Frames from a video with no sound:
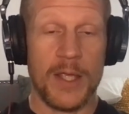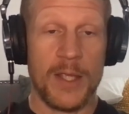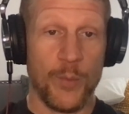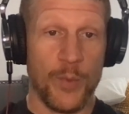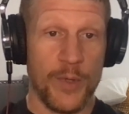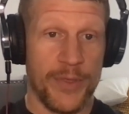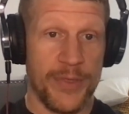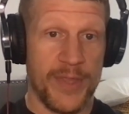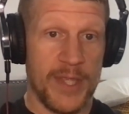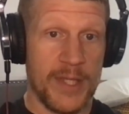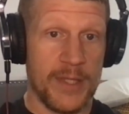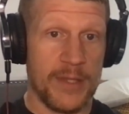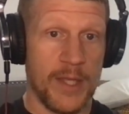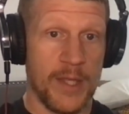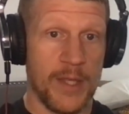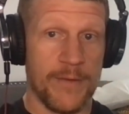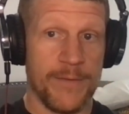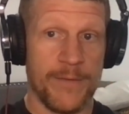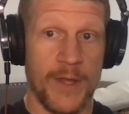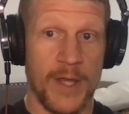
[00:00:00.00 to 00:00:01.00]
within
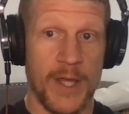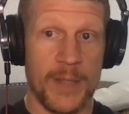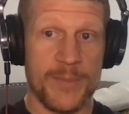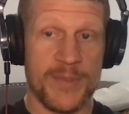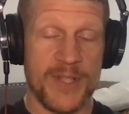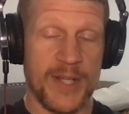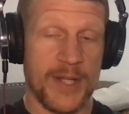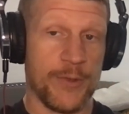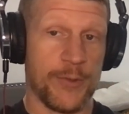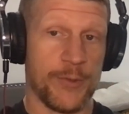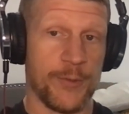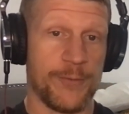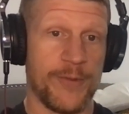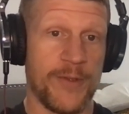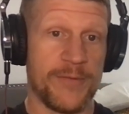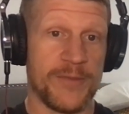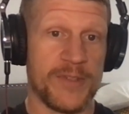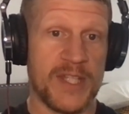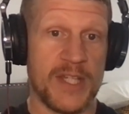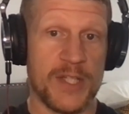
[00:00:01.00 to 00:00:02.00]
the second through
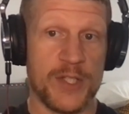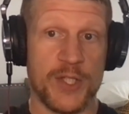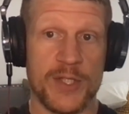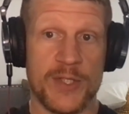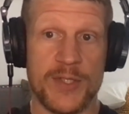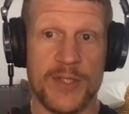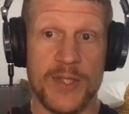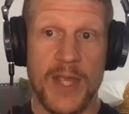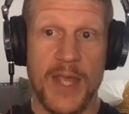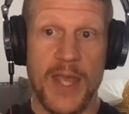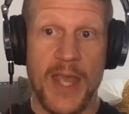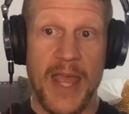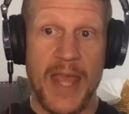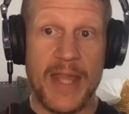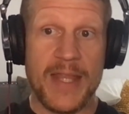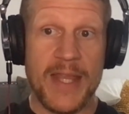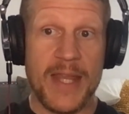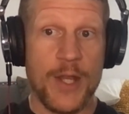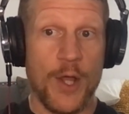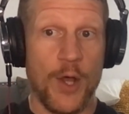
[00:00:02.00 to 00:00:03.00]
fifth digits
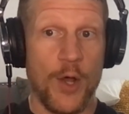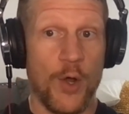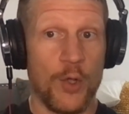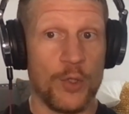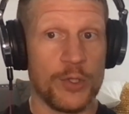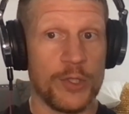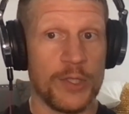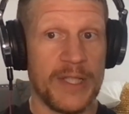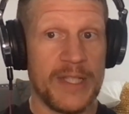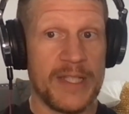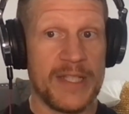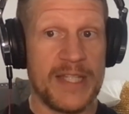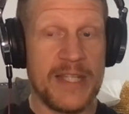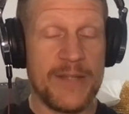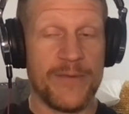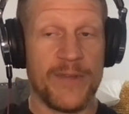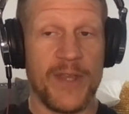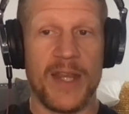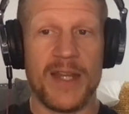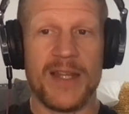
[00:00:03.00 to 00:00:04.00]
and then only
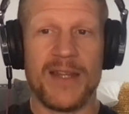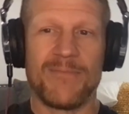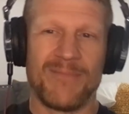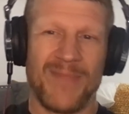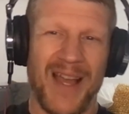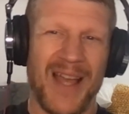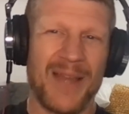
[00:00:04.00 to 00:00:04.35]
deviate,